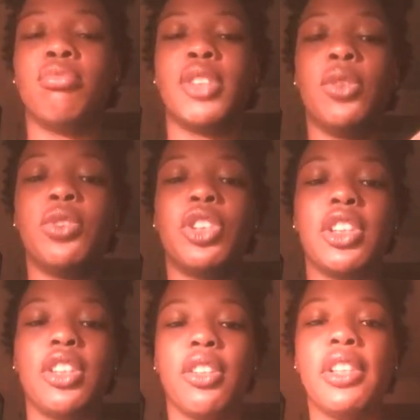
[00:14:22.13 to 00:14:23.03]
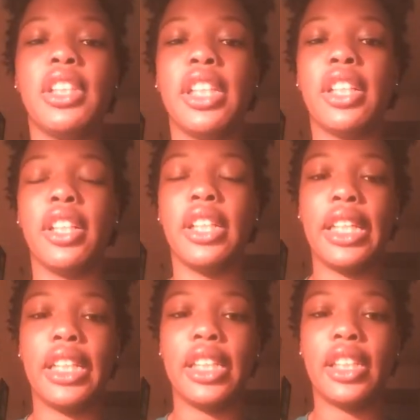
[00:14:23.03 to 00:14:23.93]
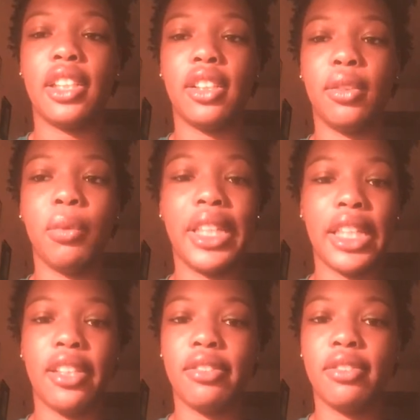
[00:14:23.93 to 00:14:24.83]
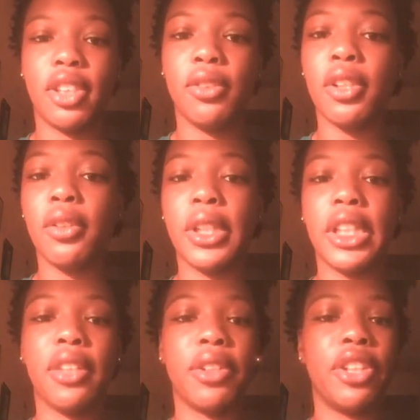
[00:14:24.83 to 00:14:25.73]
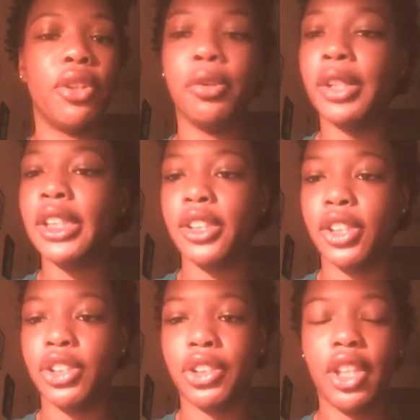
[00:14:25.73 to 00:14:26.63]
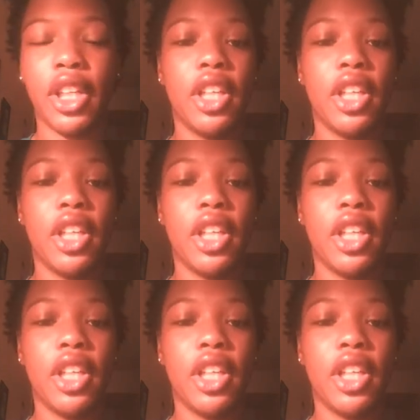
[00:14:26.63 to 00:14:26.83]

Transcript: Don't just go in there and wing it. Don't go in there with no research.